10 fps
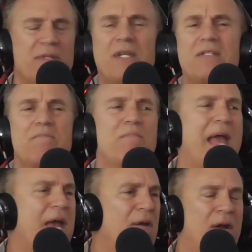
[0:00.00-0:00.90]
It doesn't
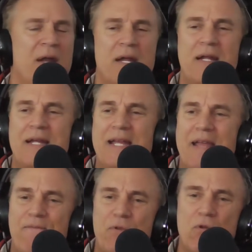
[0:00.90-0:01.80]
matter
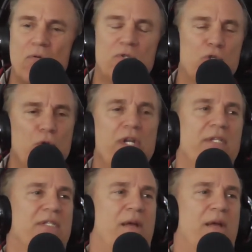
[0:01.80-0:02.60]
if you're good at